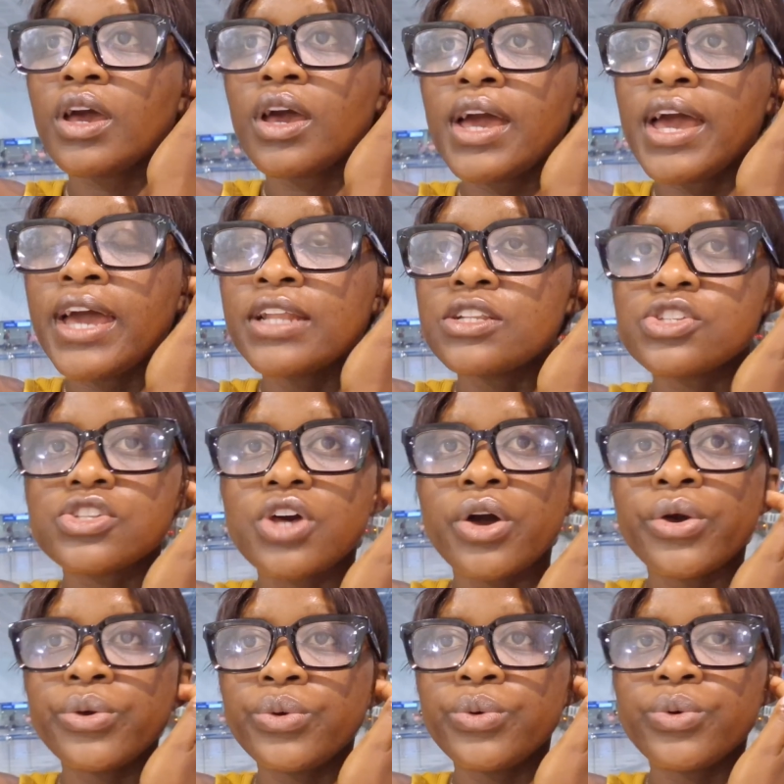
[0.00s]
And
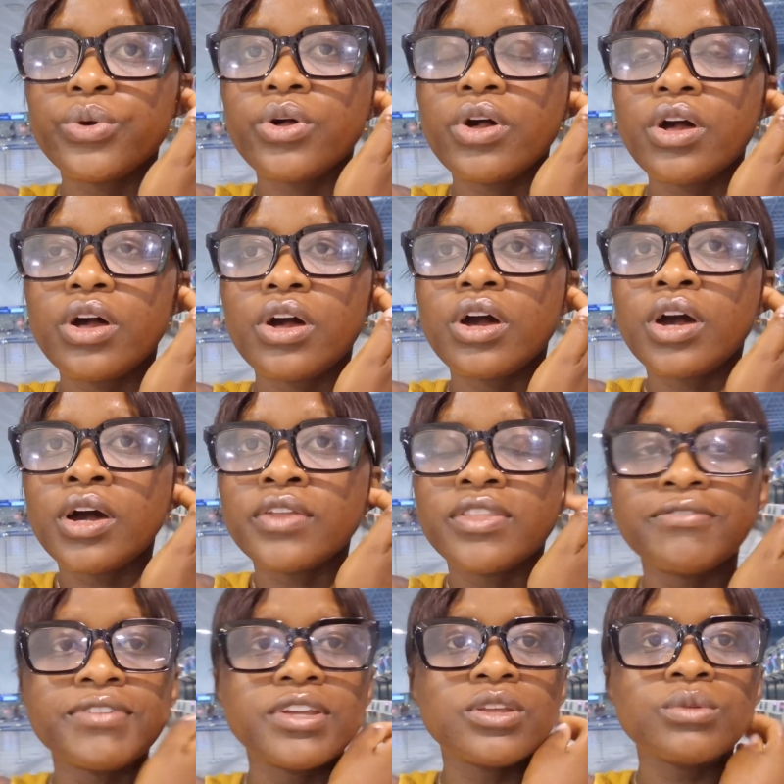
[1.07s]
so the
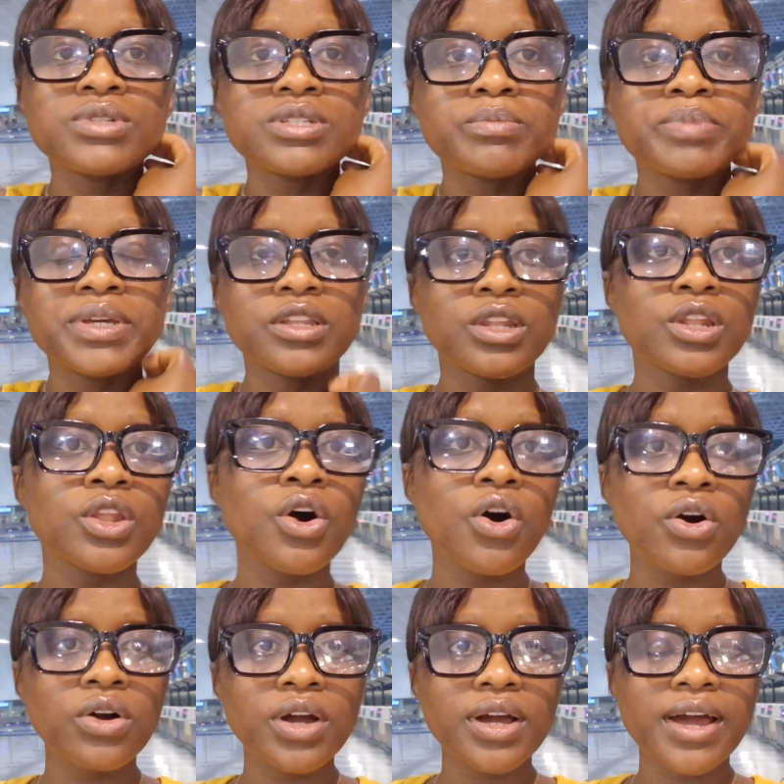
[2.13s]
video was a bit
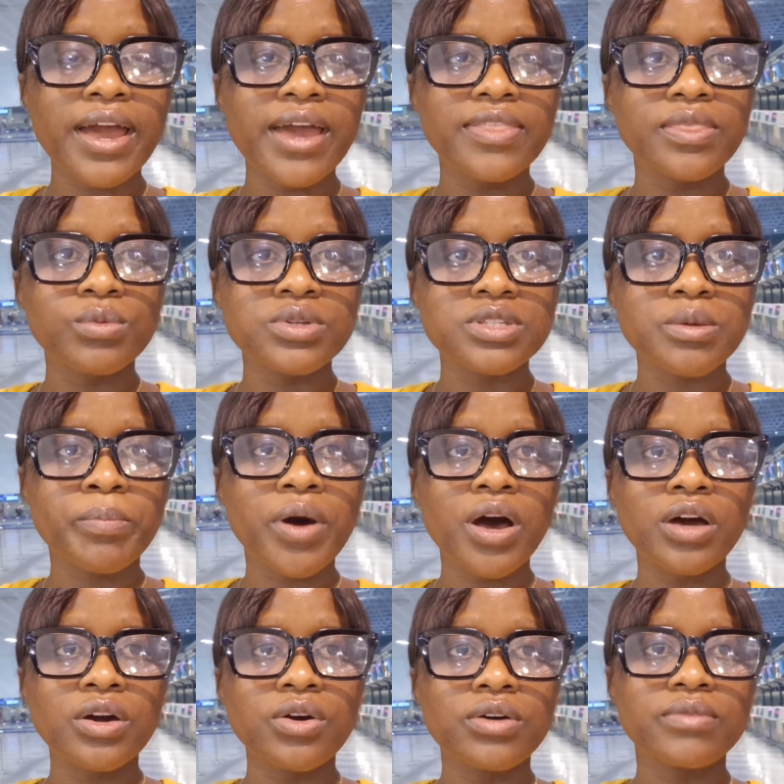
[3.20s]
long, and there was a
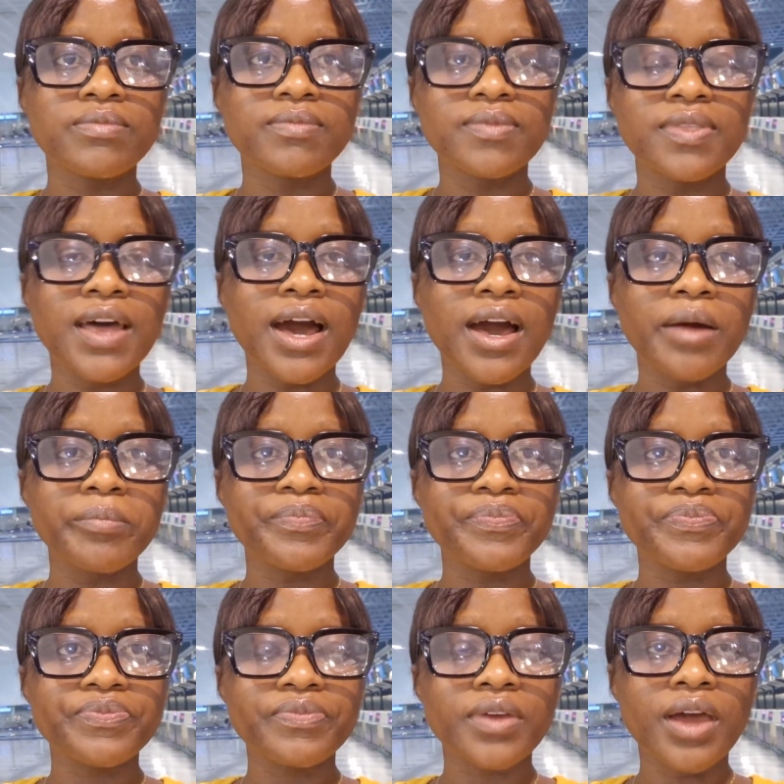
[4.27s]
part that
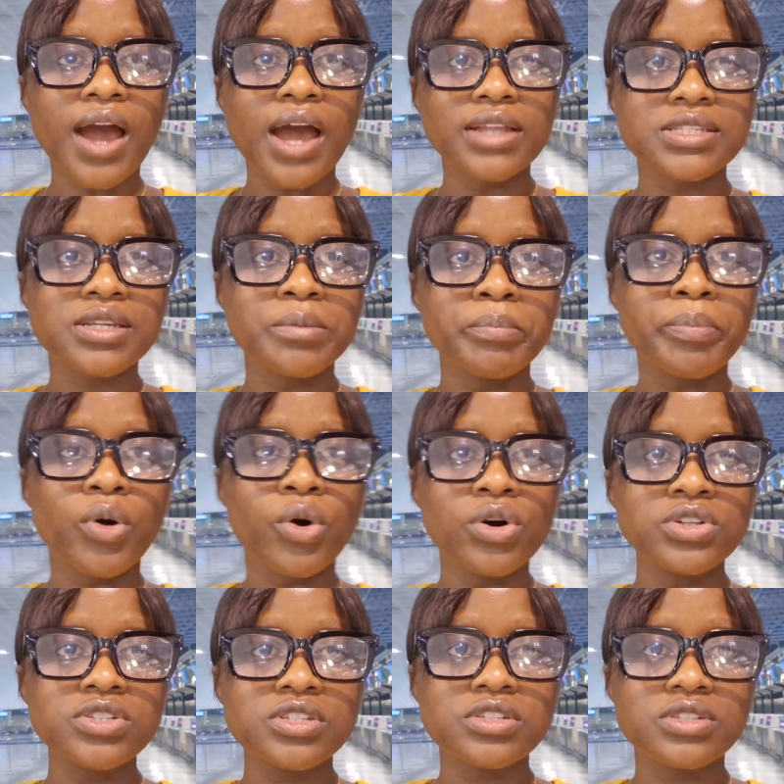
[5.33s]
I didn't
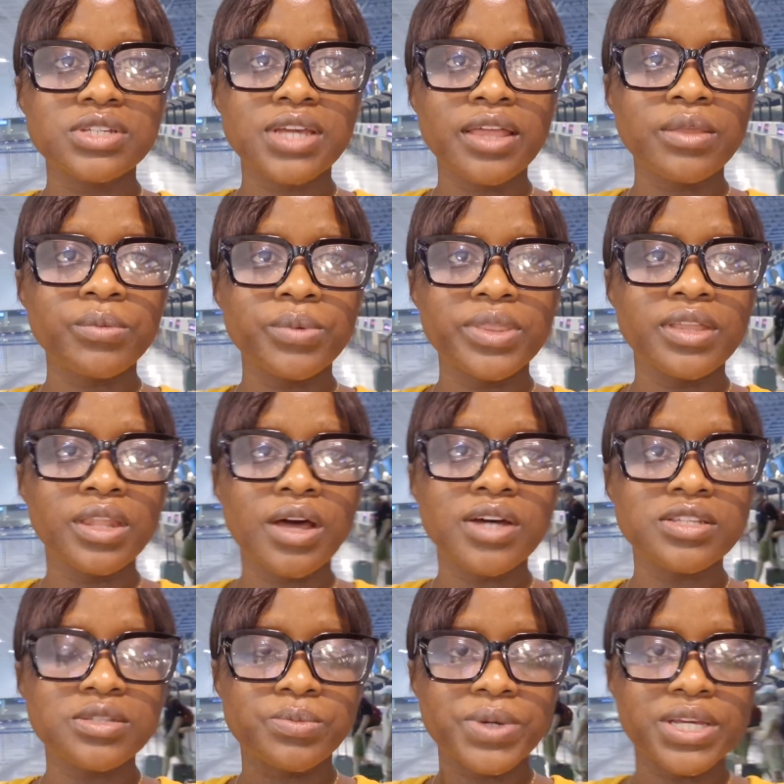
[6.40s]
post together with the
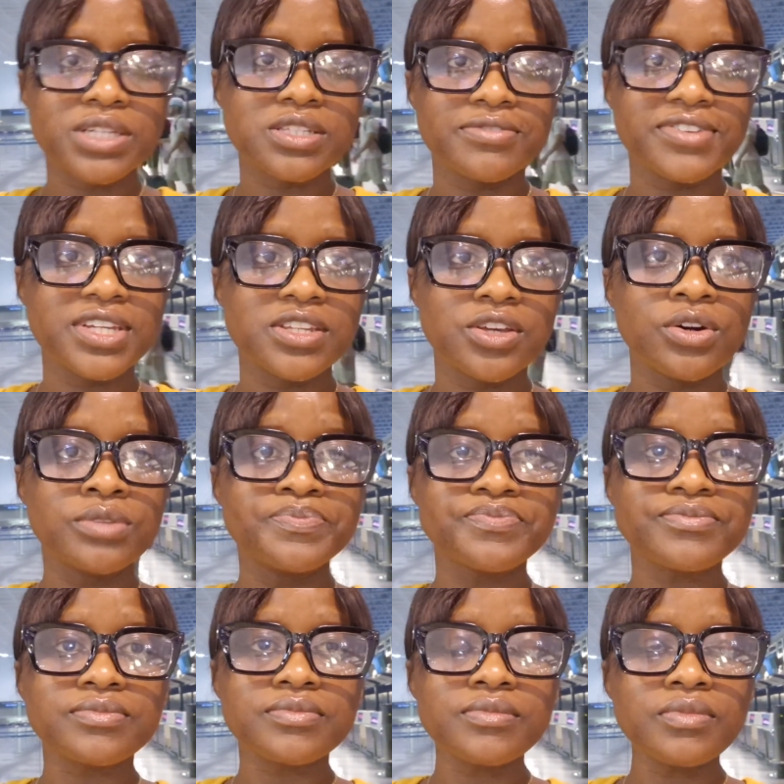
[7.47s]
last week's video,
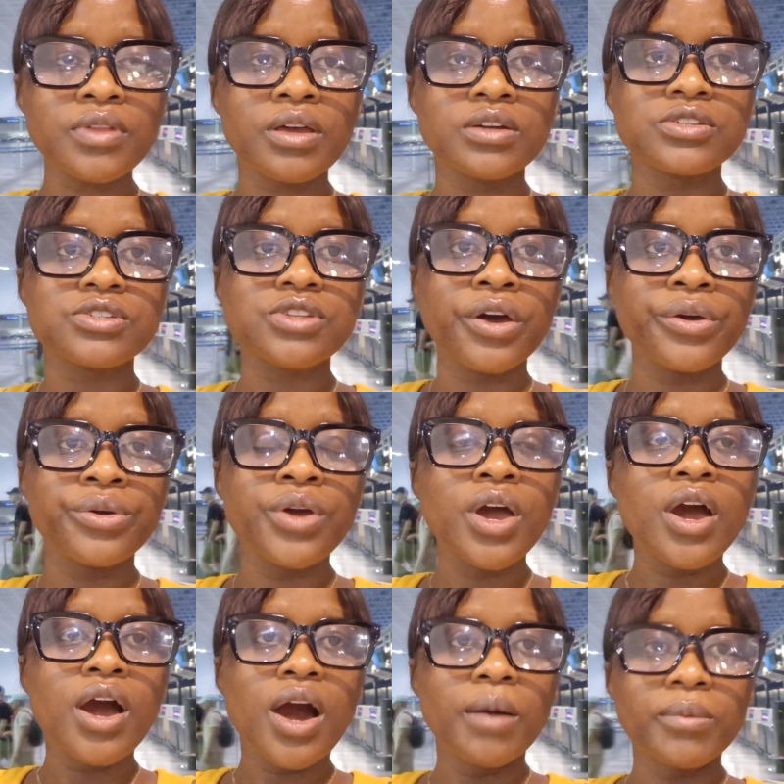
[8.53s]
so
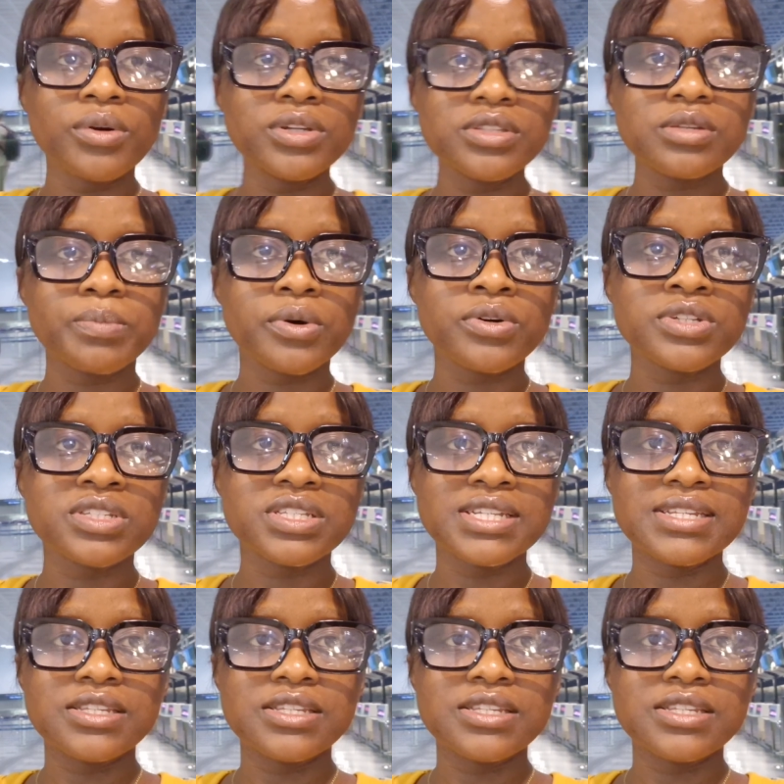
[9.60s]
I'm going to post it